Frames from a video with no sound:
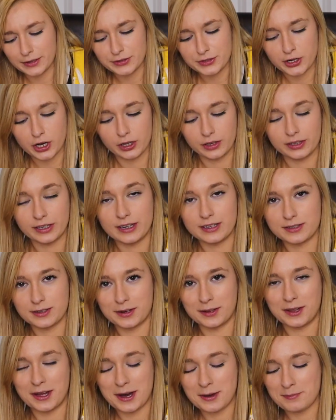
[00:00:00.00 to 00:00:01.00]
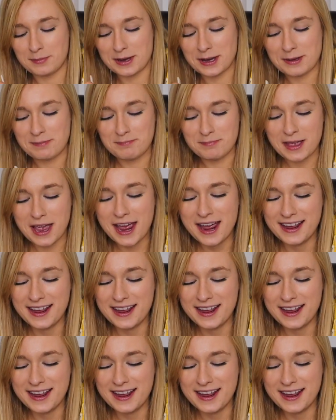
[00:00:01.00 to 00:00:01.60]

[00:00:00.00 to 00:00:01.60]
that chocolate isn't a lot, but